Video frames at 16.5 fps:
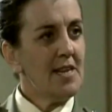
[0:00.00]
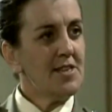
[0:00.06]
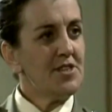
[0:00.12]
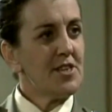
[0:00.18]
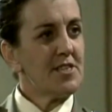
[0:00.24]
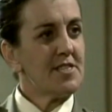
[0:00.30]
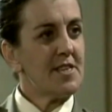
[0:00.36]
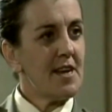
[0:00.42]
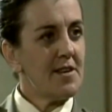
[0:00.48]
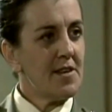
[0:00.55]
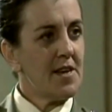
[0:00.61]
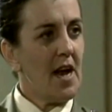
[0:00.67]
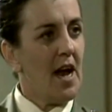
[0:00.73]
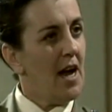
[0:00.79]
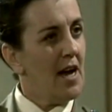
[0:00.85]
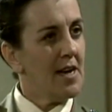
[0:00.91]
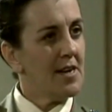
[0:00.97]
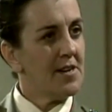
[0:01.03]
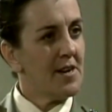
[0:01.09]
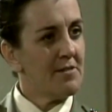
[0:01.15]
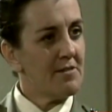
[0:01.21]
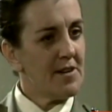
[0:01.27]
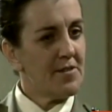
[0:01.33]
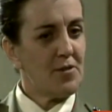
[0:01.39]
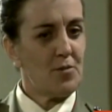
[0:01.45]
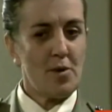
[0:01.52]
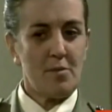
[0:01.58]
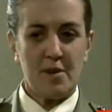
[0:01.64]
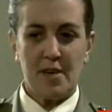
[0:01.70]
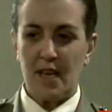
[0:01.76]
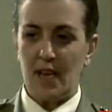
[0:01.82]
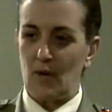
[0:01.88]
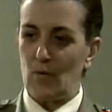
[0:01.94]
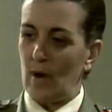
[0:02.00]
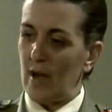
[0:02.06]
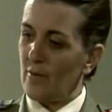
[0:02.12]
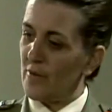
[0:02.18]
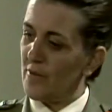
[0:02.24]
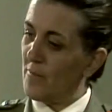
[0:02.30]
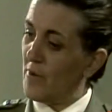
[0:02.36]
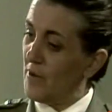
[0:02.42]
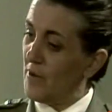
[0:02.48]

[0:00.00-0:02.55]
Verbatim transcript: Let's just say that I don't let the women get away with